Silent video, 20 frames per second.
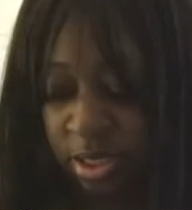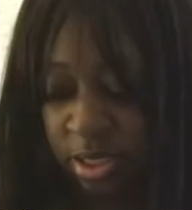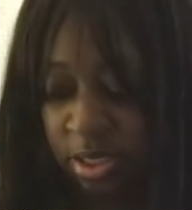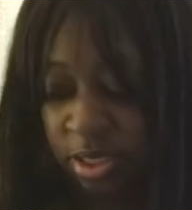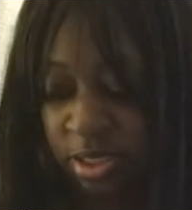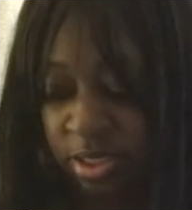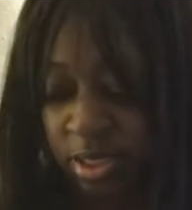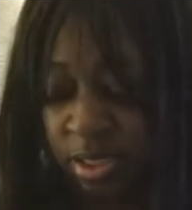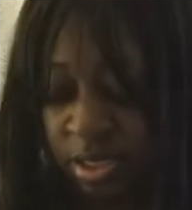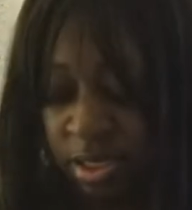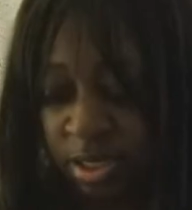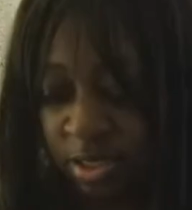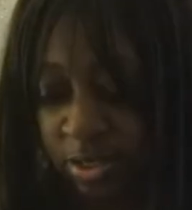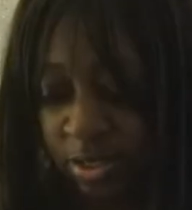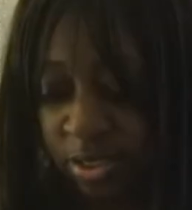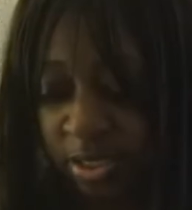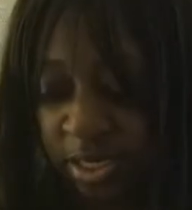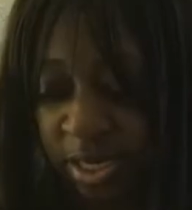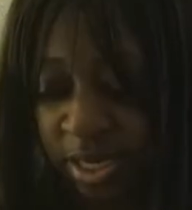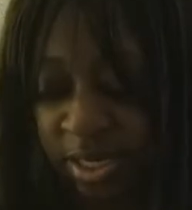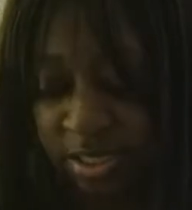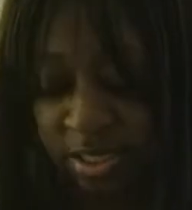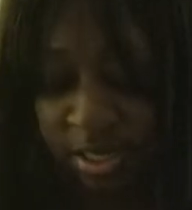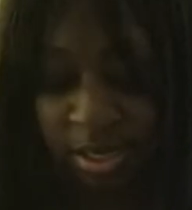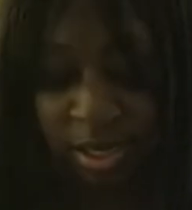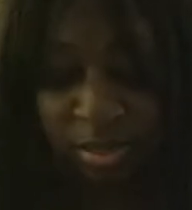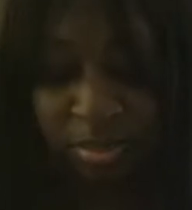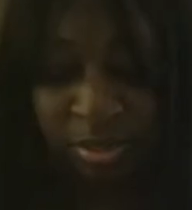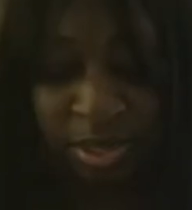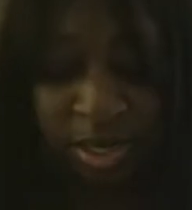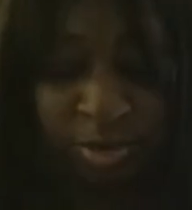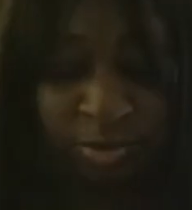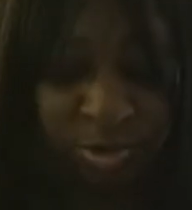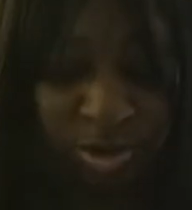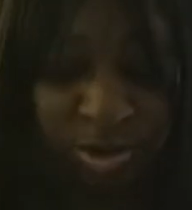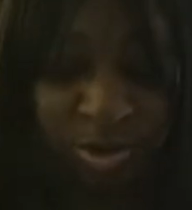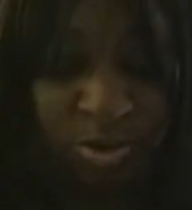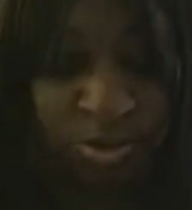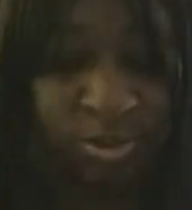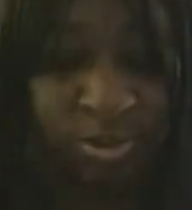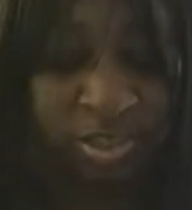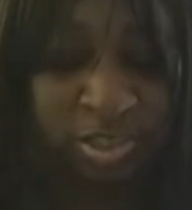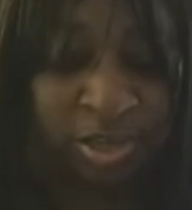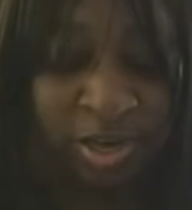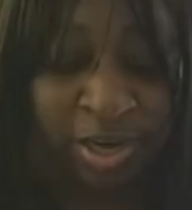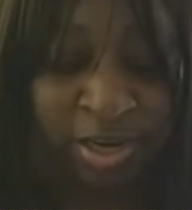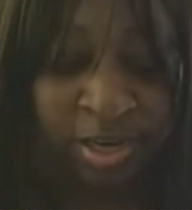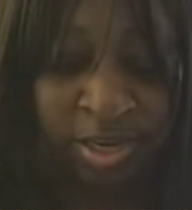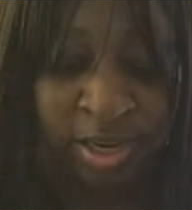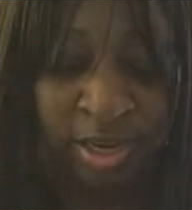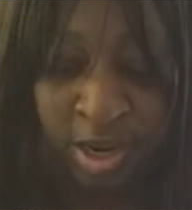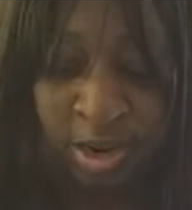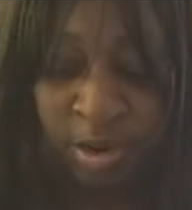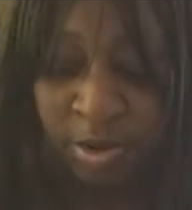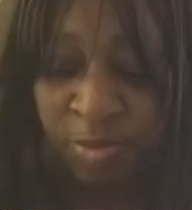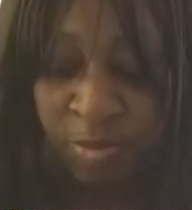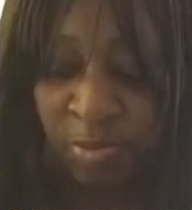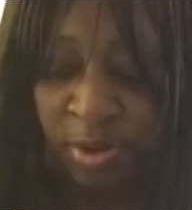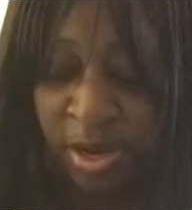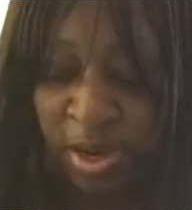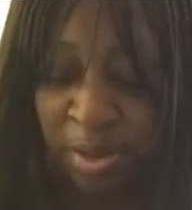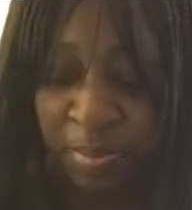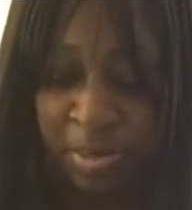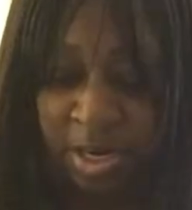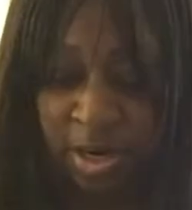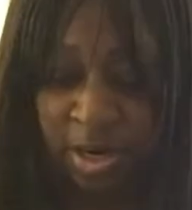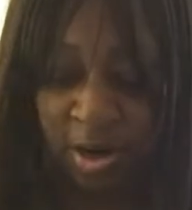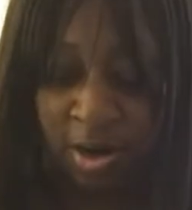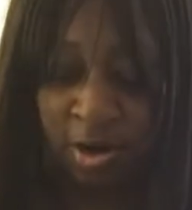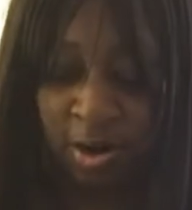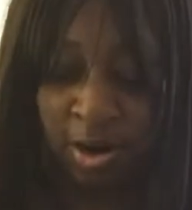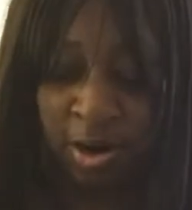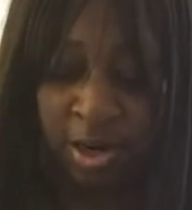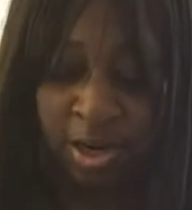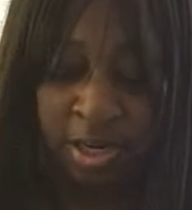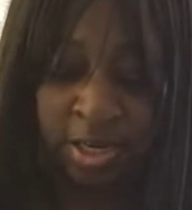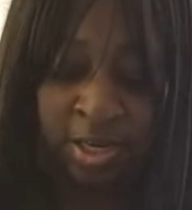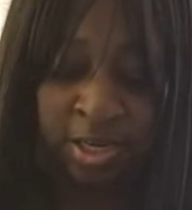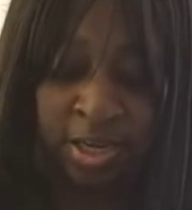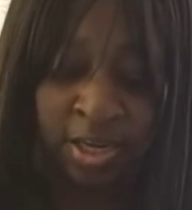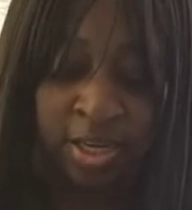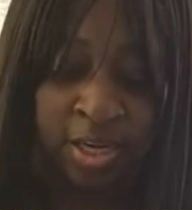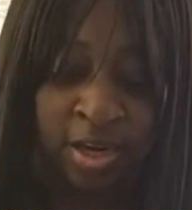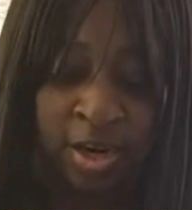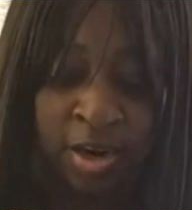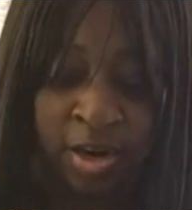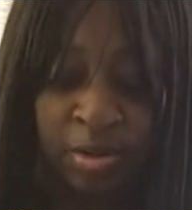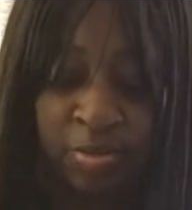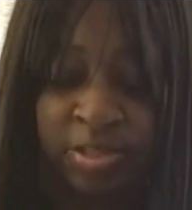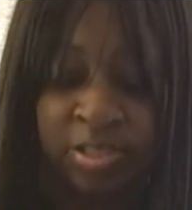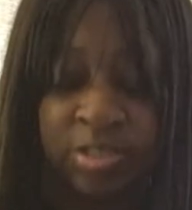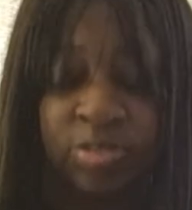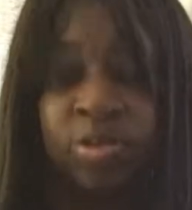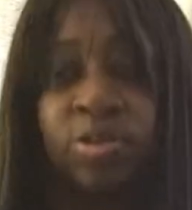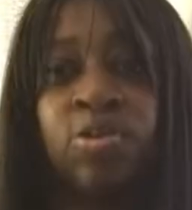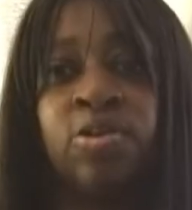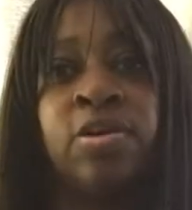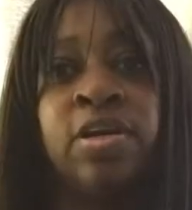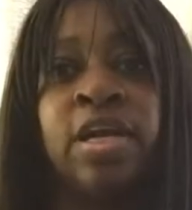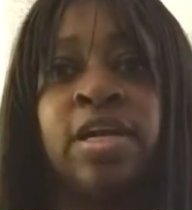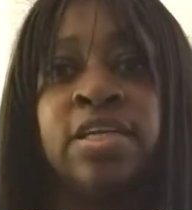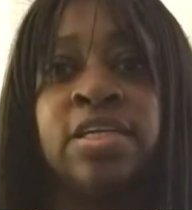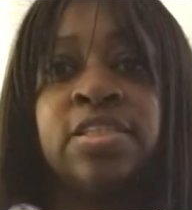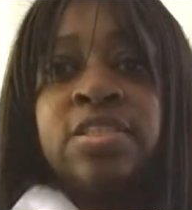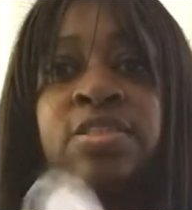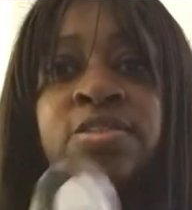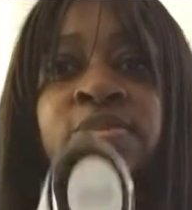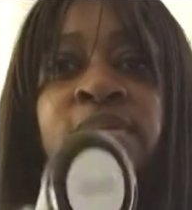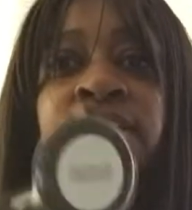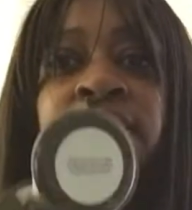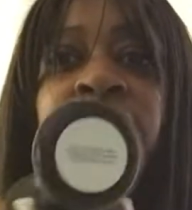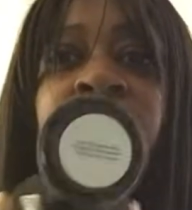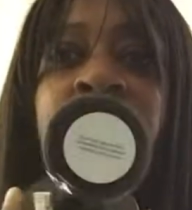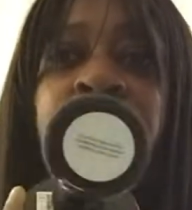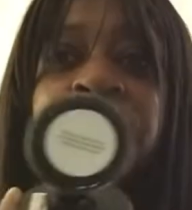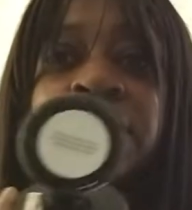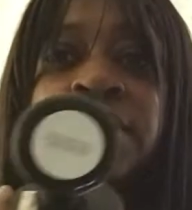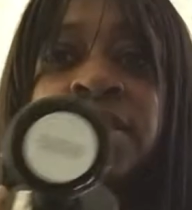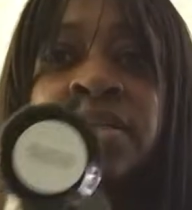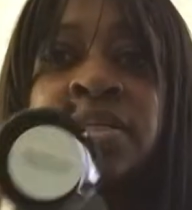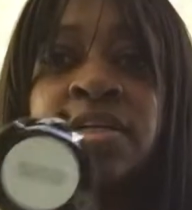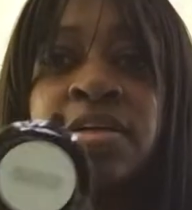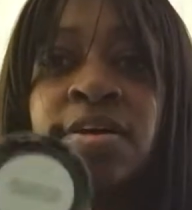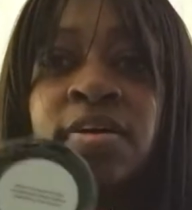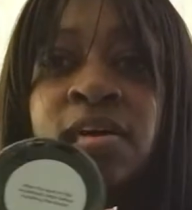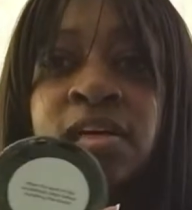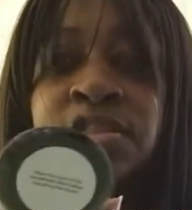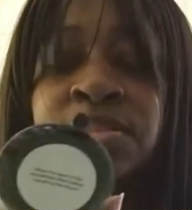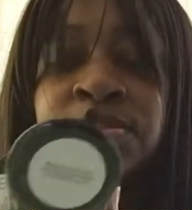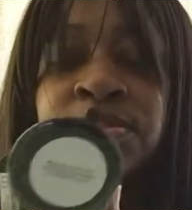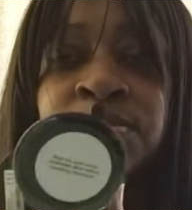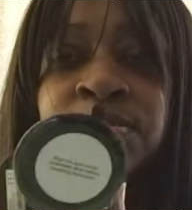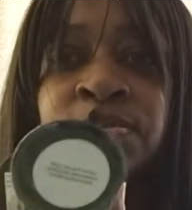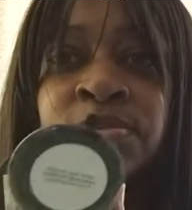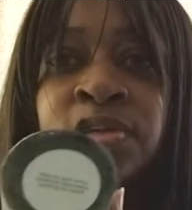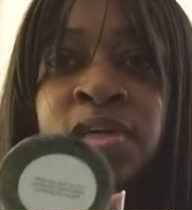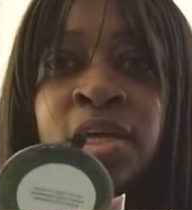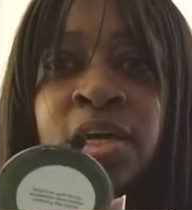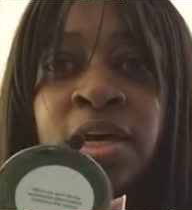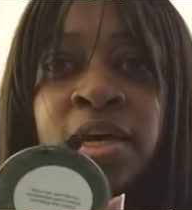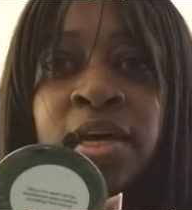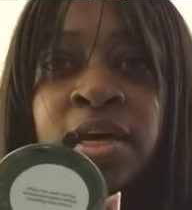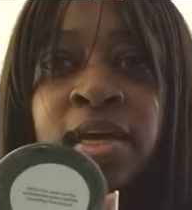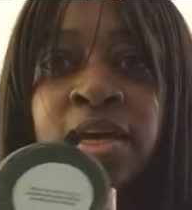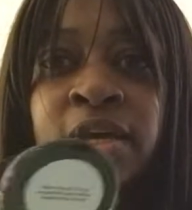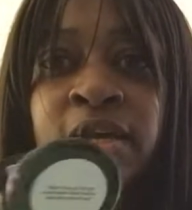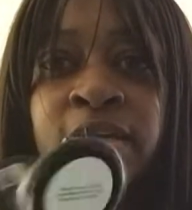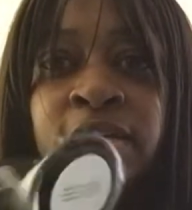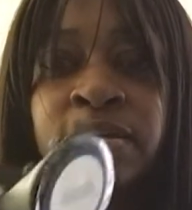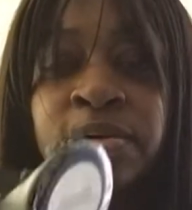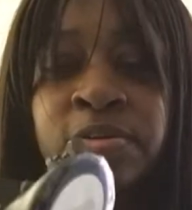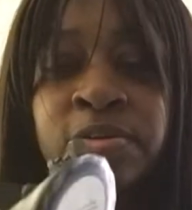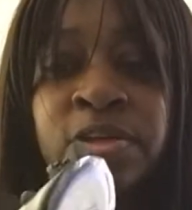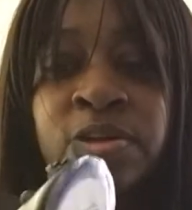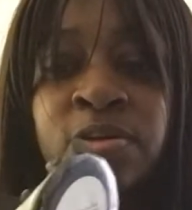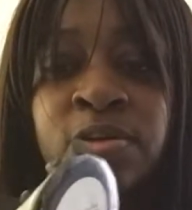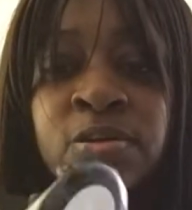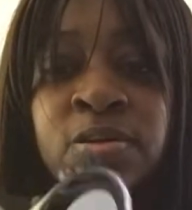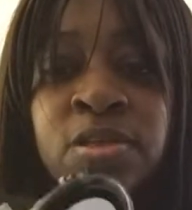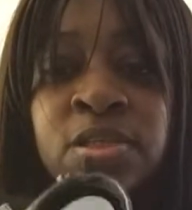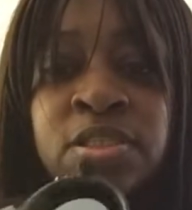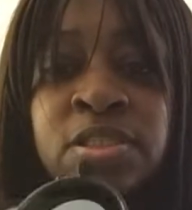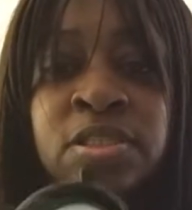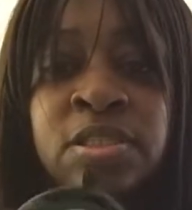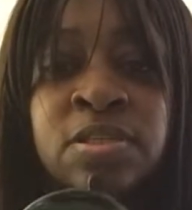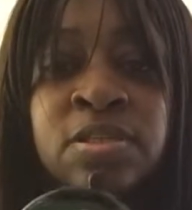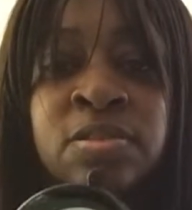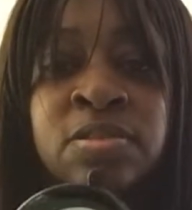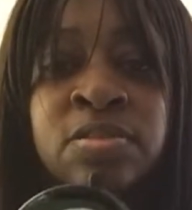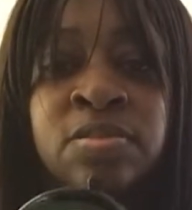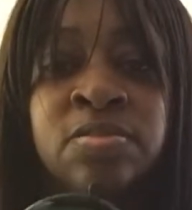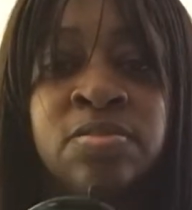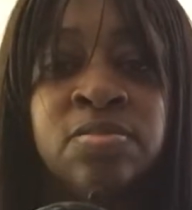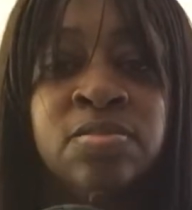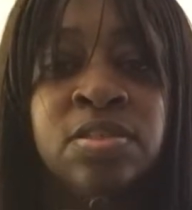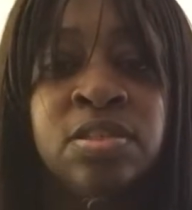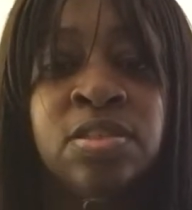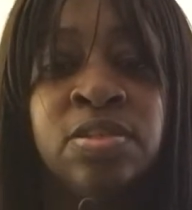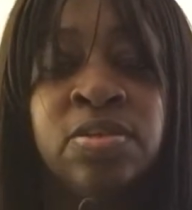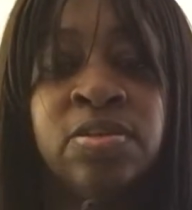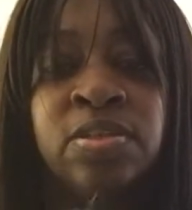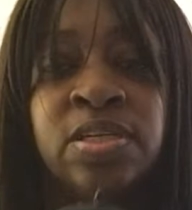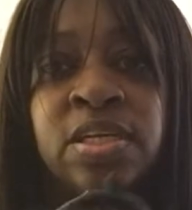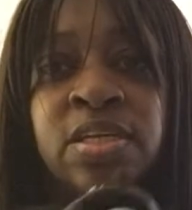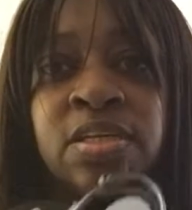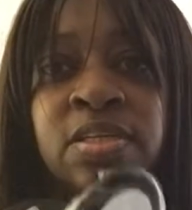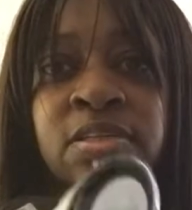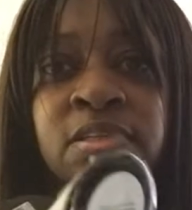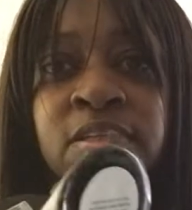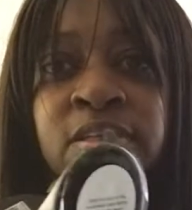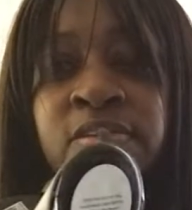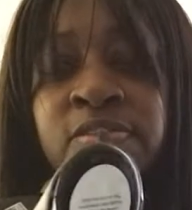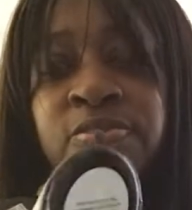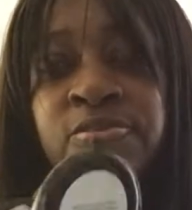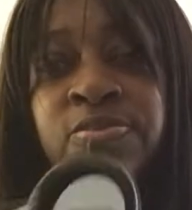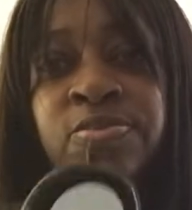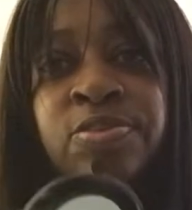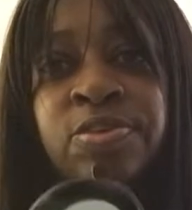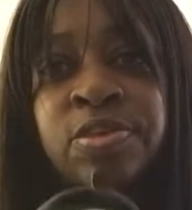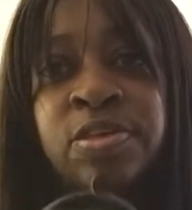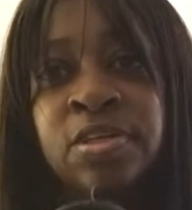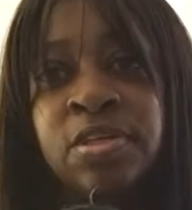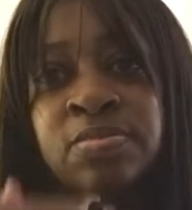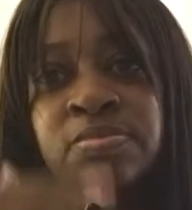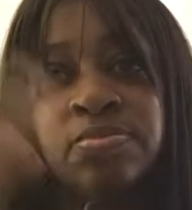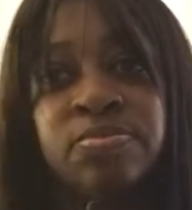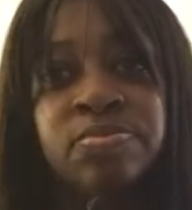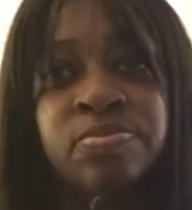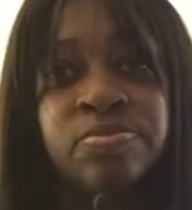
it's a little dash cam that'll record. So when I'm in a car, it can always record. I guess you can keep it in the car too, and it'll record so you can look for